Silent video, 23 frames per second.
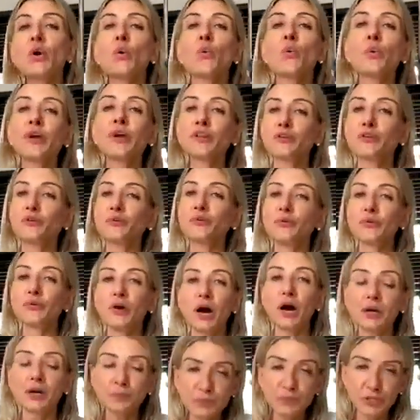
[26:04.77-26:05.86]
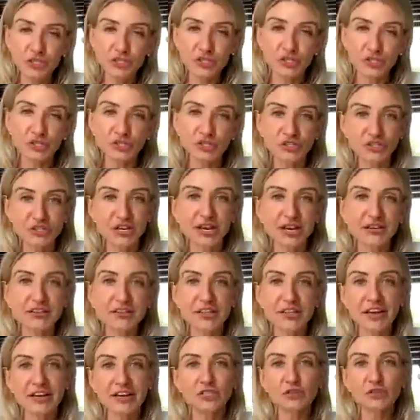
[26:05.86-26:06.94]
we do not put children under
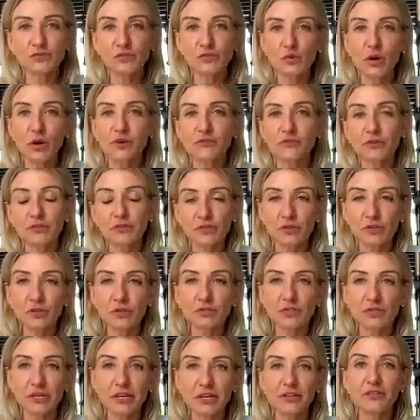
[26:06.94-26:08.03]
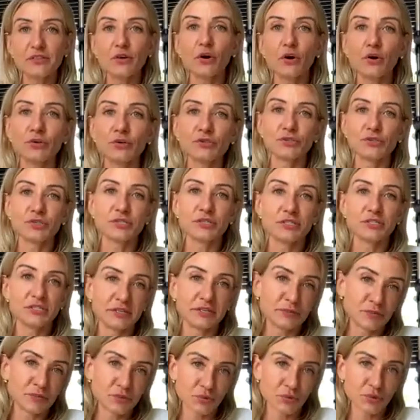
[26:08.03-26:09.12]
the age of 12 years old in the ozone
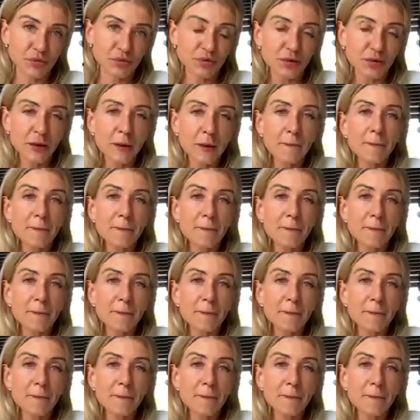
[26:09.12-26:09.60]
steam sauna.